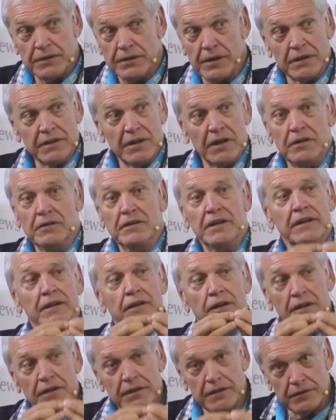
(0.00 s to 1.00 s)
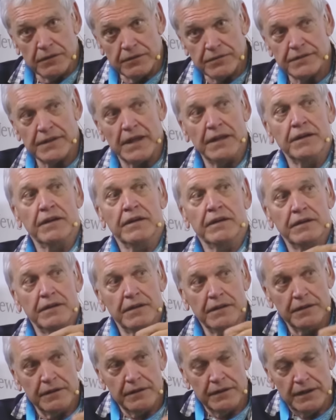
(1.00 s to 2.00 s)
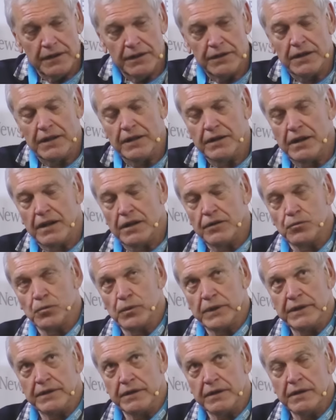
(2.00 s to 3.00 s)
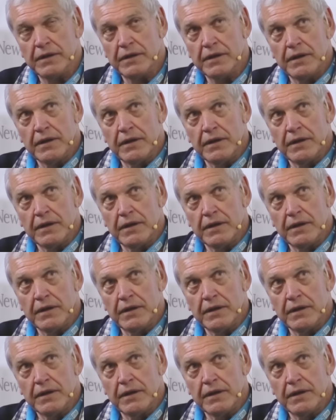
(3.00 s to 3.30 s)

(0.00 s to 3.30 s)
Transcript: not only sun and, and, and wind,